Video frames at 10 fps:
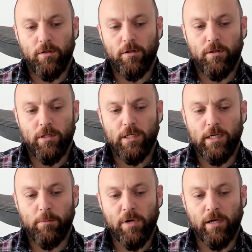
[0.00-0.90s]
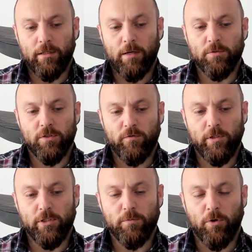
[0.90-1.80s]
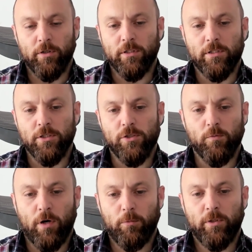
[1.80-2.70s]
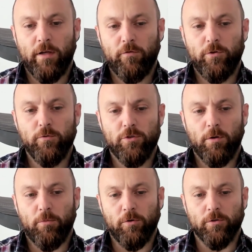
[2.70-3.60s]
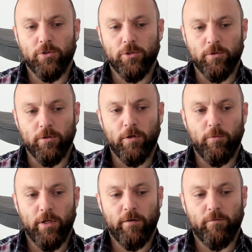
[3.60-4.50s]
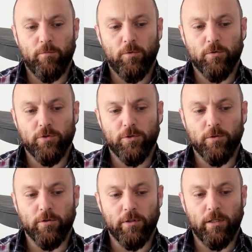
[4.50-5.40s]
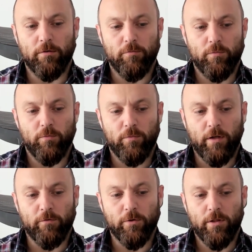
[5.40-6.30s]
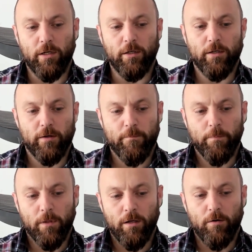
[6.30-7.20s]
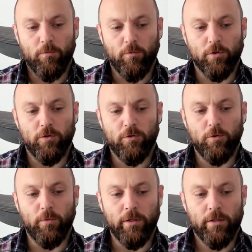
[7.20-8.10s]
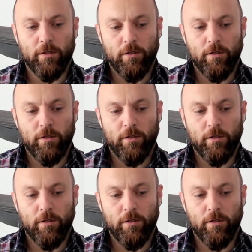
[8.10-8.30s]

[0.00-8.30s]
thinking back, that was a really smart decision. While we never used up all the sugar, and we have more sugar than we ever think what to do with,